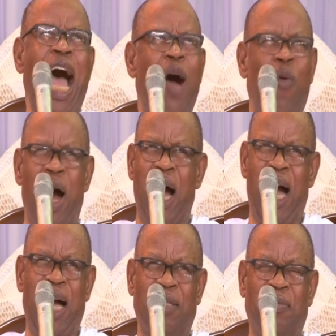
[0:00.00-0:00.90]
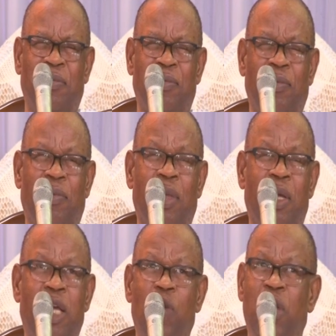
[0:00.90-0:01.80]
hour
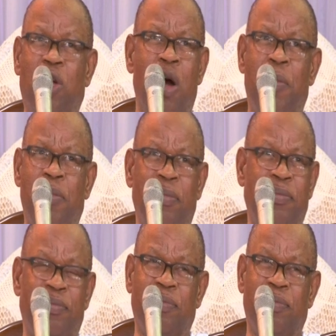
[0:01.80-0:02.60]
he will come.